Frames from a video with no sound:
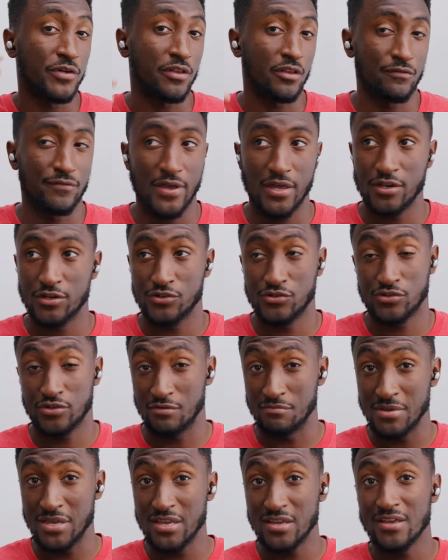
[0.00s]
real advantage
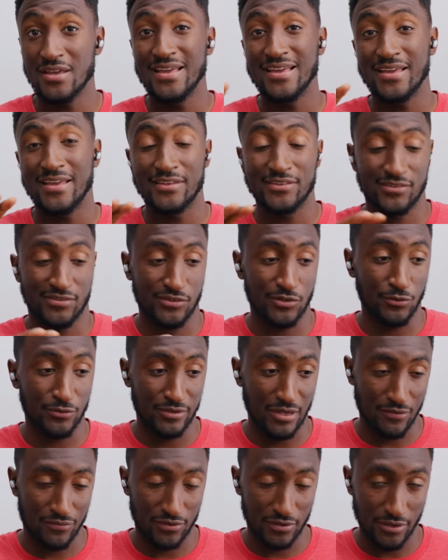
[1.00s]
to me is still
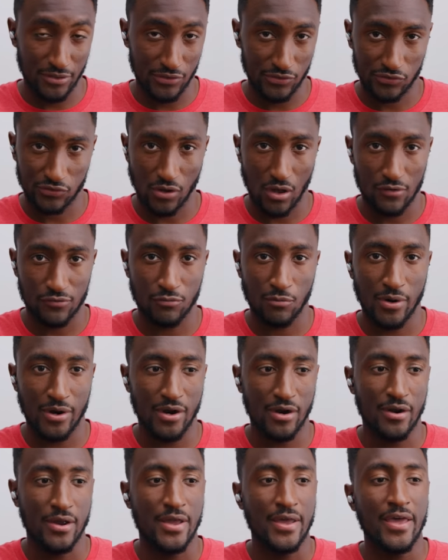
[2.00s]
definitely the
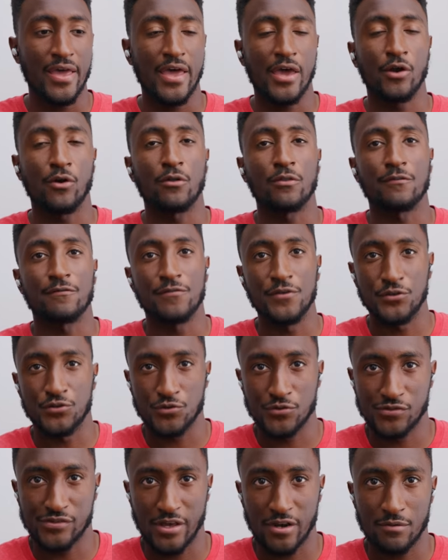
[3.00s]
software and all the
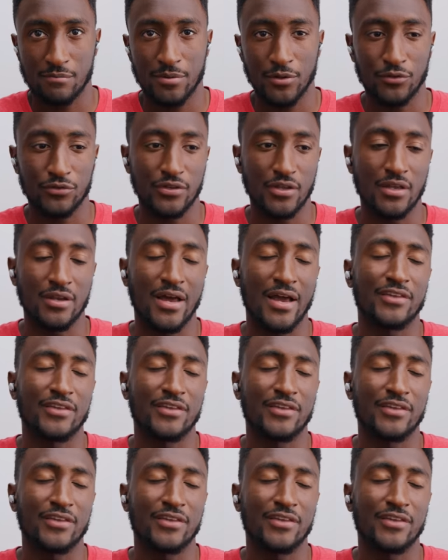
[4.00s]
features that are built in.